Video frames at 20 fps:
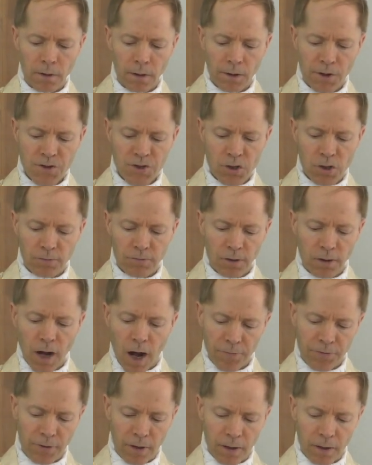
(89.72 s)
It is good for
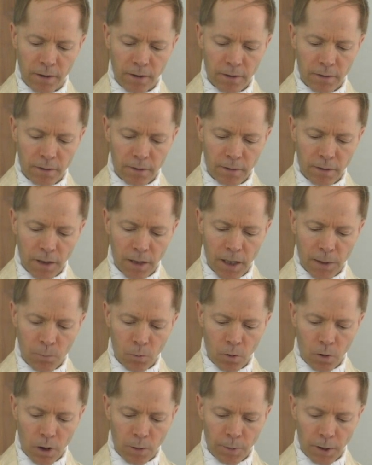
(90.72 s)
nothing any
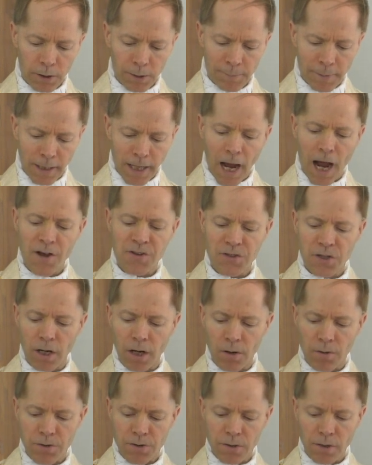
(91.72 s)
more but to be cast
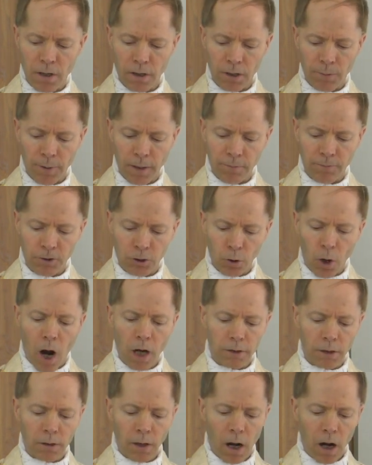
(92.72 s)
out and to be
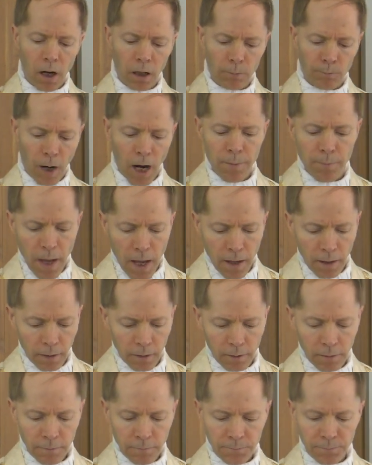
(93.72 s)
trodden on by
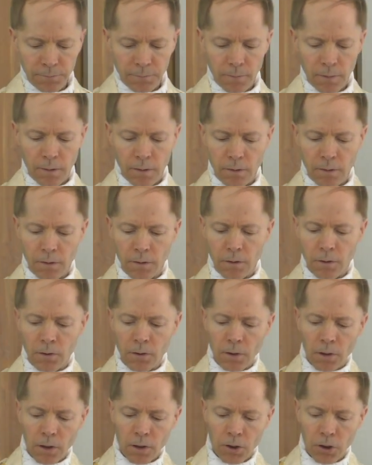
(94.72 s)
men.
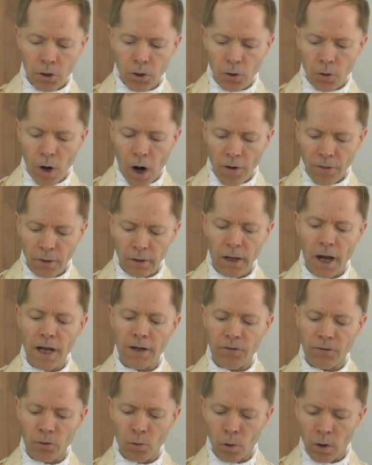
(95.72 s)
You are the
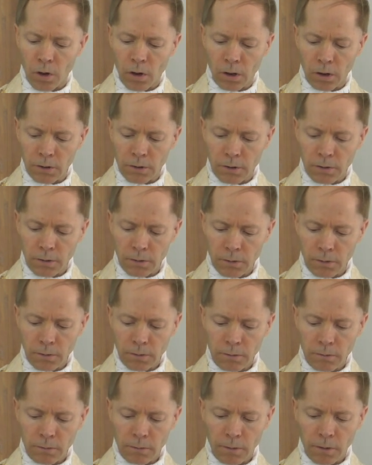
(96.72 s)
light of the world.
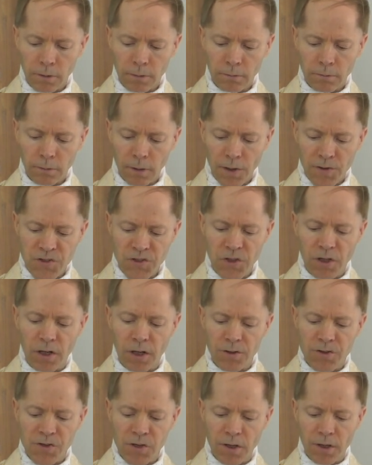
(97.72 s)
A
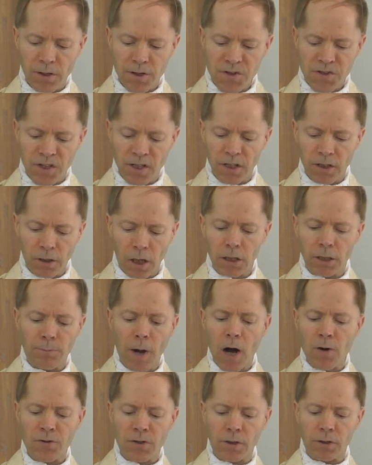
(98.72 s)
city seated on a
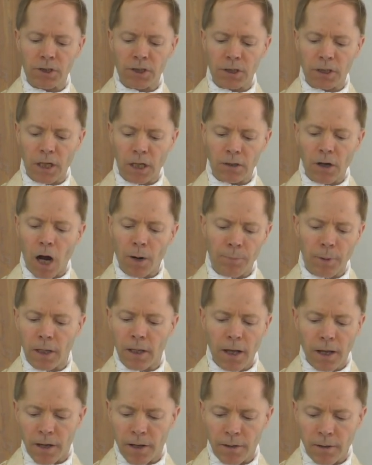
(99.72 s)
mountain cannot
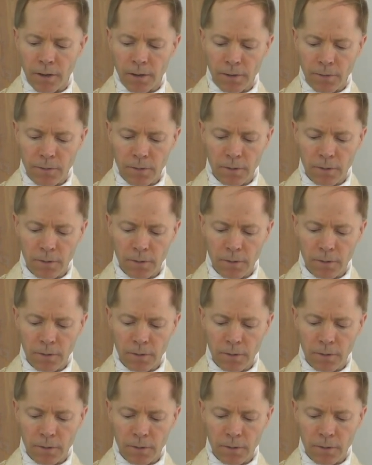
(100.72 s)
be hid.